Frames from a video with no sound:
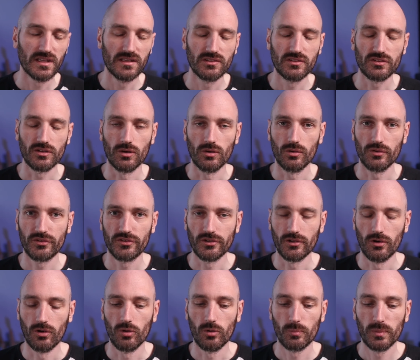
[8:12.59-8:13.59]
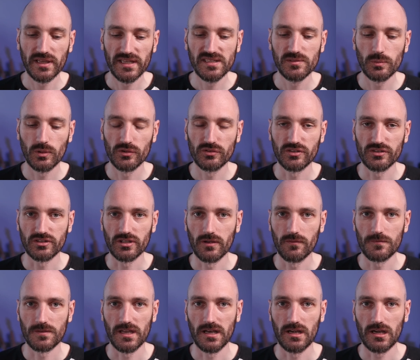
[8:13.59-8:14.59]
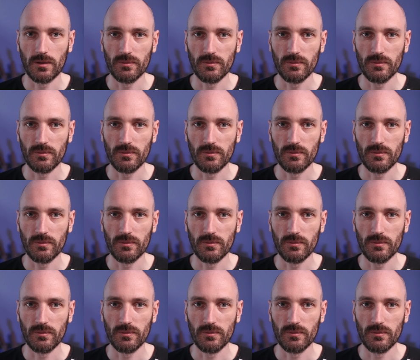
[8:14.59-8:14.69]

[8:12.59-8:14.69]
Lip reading: So please post the stuff there.